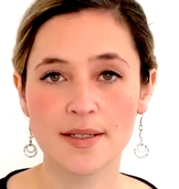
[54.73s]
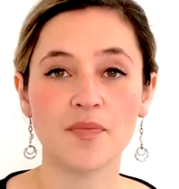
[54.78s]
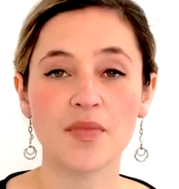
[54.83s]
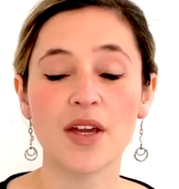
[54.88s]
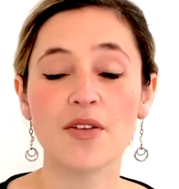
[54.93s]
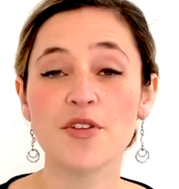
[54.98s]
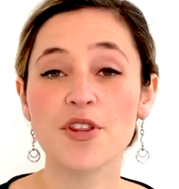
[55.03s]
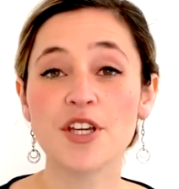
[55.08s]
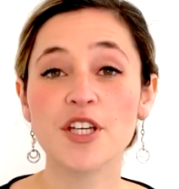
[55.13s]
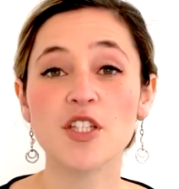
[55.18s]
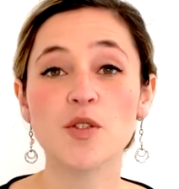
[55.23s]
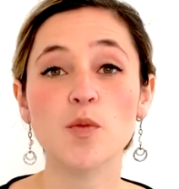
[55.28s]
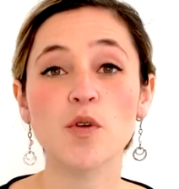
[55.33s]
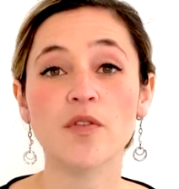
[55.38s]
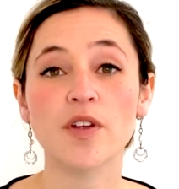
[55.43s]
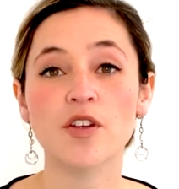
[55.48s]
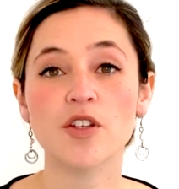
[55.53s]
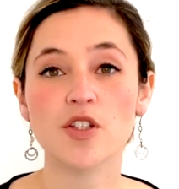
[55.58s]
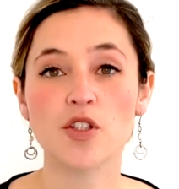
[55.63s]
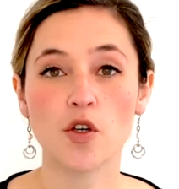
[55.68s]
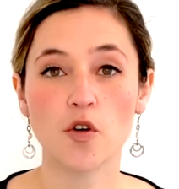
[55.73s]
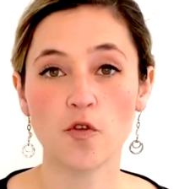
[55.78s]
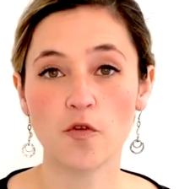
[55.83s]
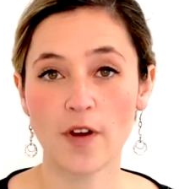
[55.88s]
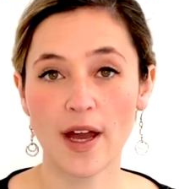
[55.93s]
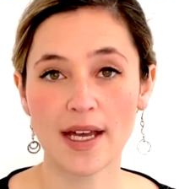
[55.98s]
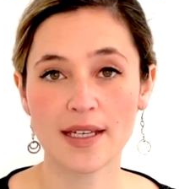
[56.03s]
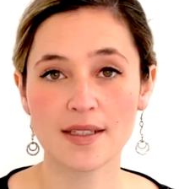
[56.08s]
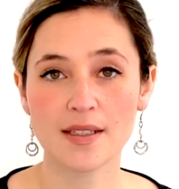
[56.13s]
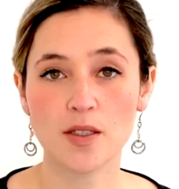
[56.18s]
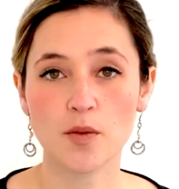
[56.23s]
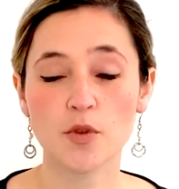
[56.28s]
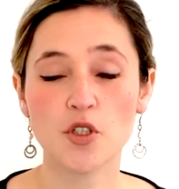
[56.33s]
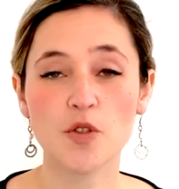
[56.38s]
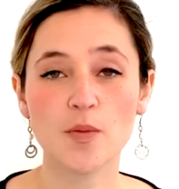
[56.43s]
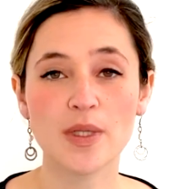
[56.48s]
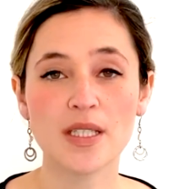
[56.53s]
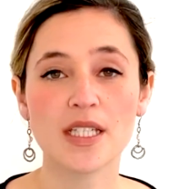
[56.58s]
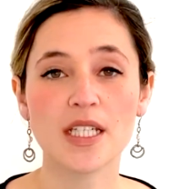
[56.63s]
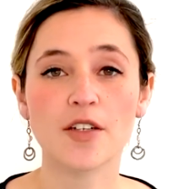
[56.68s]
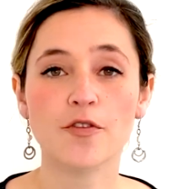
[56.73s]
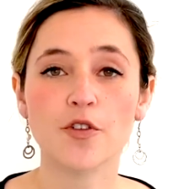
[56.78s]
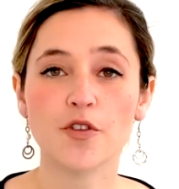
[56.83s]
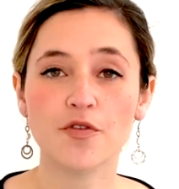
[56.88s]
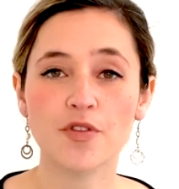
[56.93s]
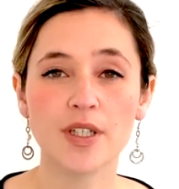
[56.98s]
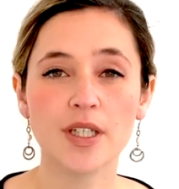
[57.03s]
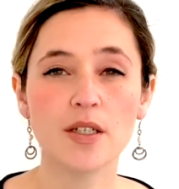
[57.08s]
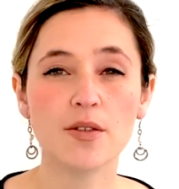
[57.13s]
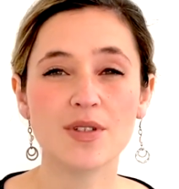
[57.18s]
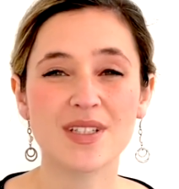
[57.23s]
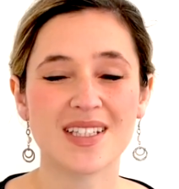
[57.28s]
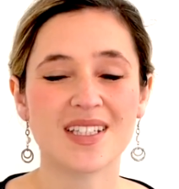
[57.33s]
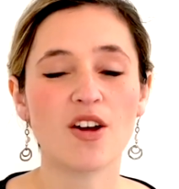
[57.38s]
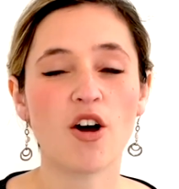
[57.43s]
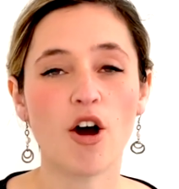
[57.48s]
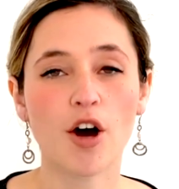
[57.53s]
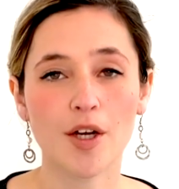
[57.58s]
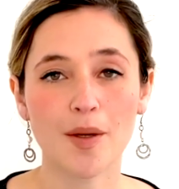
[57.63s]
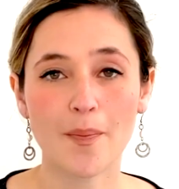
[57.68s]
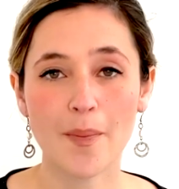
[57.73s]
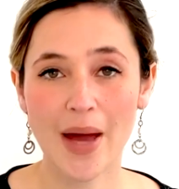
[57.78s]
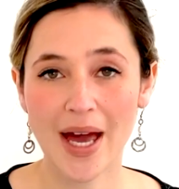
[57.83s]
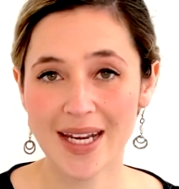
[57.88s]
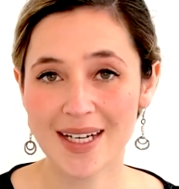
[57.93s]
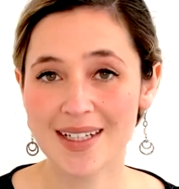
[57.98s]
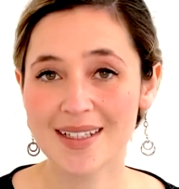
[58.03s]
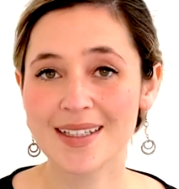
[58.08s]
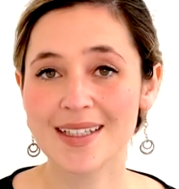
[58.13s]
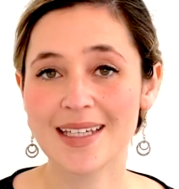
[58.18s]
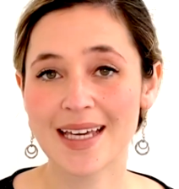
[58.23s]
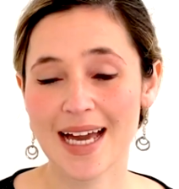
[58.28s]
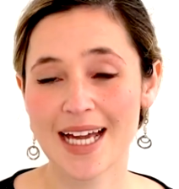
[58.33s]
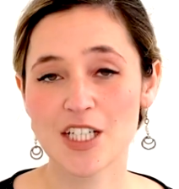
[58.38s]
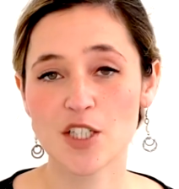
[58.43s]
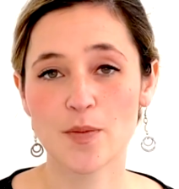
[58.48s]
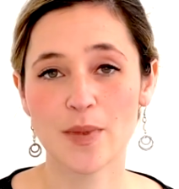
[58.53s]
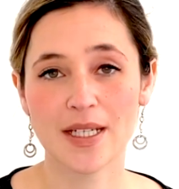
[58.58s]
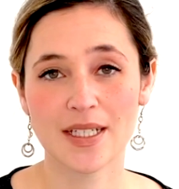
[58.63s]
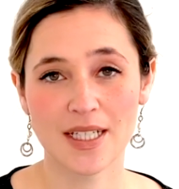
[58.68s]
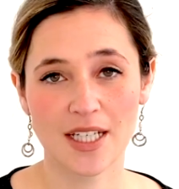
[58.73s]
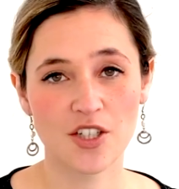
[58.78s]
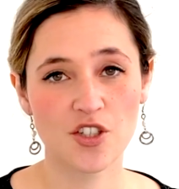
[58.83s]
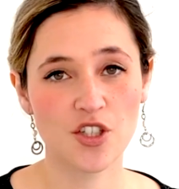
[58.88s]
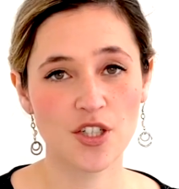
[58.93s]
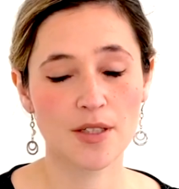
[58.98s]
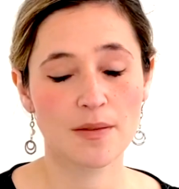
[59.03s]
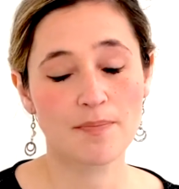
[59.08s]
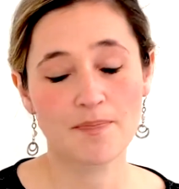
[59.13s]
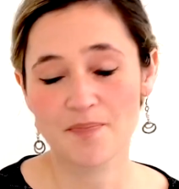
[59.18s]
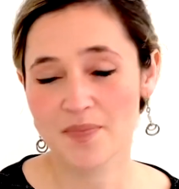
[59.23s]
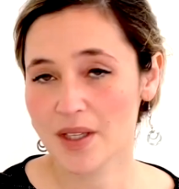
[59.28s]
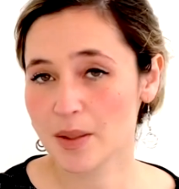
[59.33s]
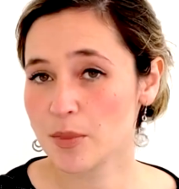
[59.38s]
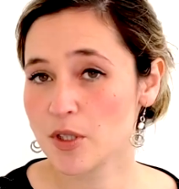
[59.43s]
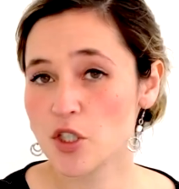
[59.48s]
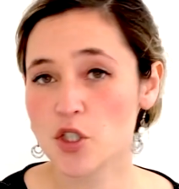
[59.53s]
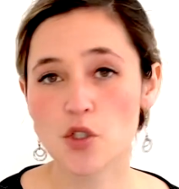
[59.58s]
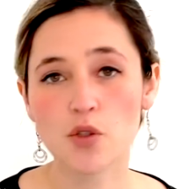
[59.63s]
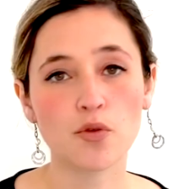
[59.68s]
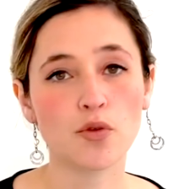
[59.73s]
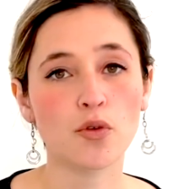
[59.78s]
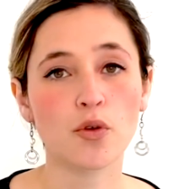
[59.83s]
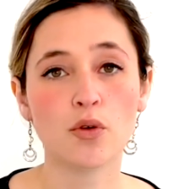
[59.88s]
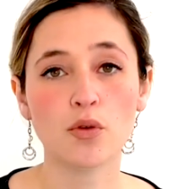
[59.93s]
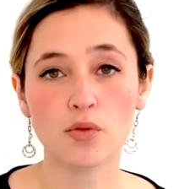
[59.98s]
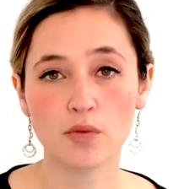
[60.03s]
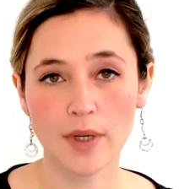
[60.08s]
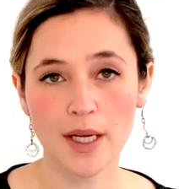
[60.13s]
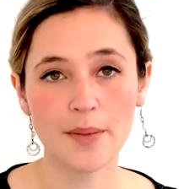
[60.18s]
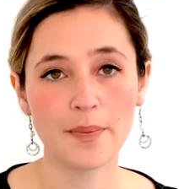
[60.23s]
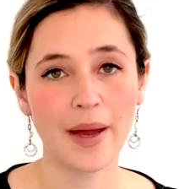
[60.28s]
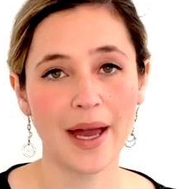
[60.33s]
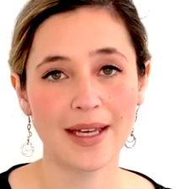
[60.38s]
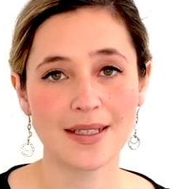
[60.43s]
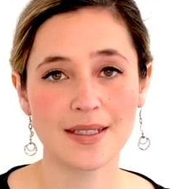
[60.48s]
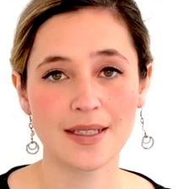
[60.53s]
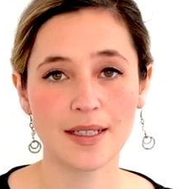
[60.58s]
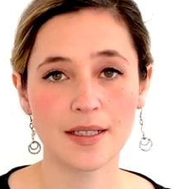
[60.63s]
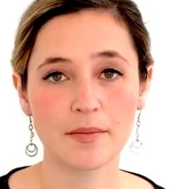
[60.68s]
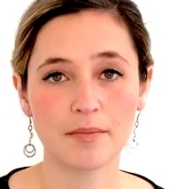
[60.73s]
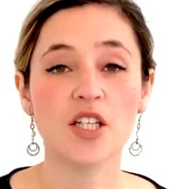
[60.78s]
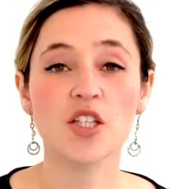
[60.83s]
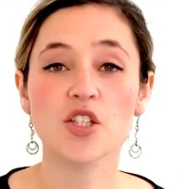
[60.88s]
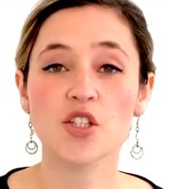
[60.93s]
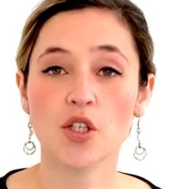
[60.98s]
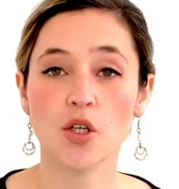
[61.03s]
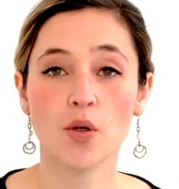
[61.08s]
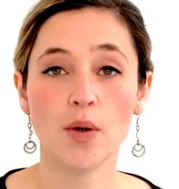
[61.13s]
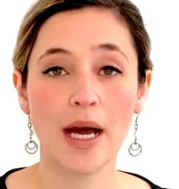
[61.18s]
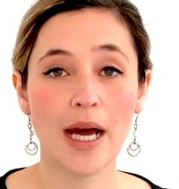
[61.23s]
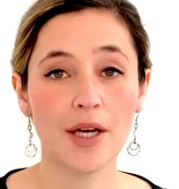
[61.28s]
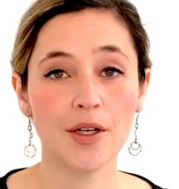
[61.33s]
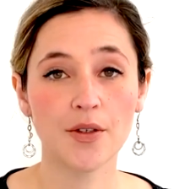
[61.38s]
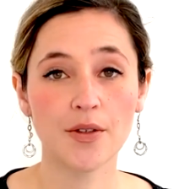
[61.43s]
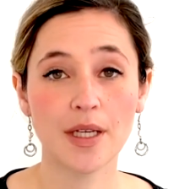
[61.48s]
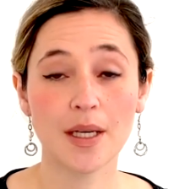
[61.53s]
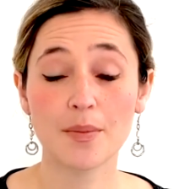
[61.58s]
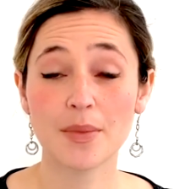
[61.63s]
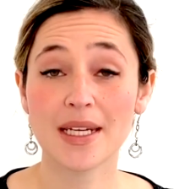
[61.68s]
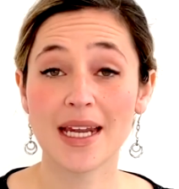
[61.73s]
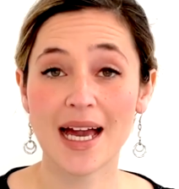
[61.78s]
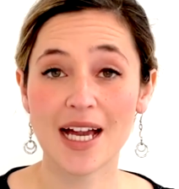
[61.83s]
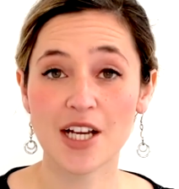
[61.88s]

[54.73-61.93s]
Everything is moving so fast, which means that if your video doesn't automatically catch my attention, I'm gonna scroll right past it. So how do you get me to